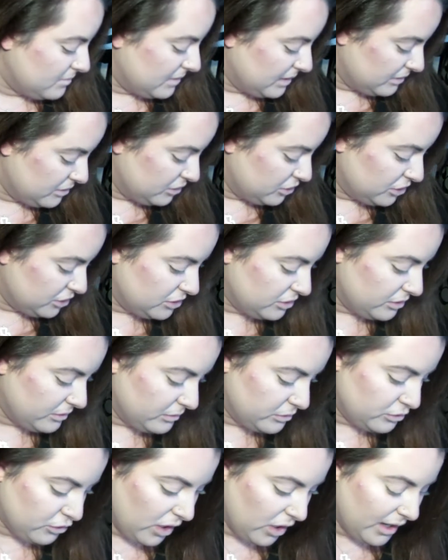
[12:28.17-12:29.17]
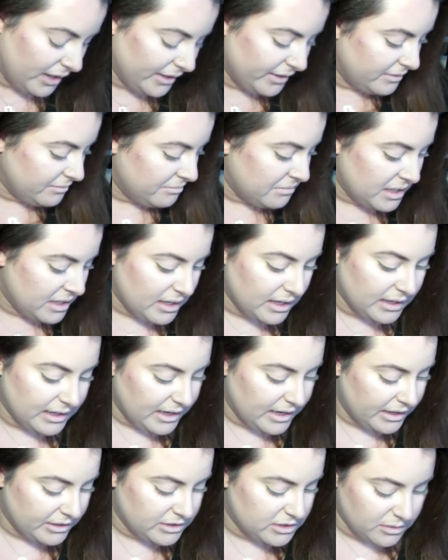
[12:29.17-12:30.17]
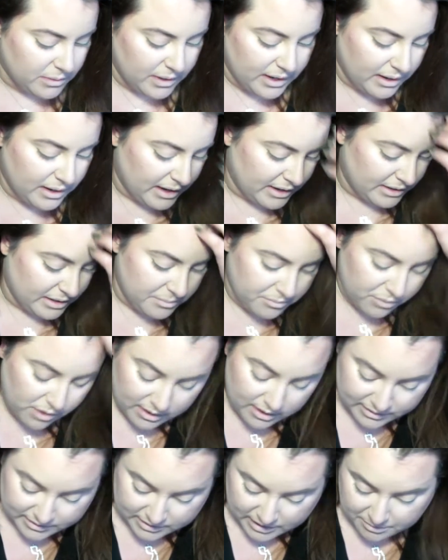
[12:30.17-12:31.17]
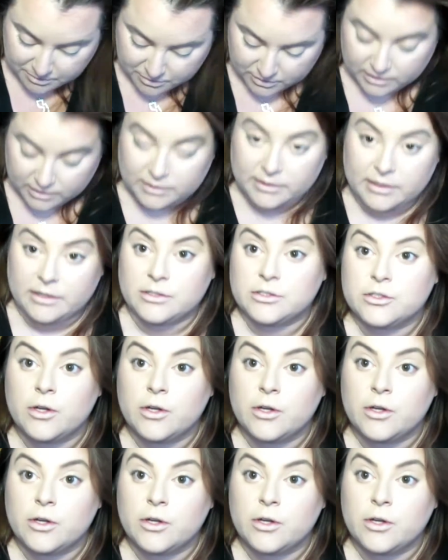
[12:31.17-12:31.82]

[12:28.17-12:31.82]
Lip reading: it's just so dry and it eats away at any product I put on there.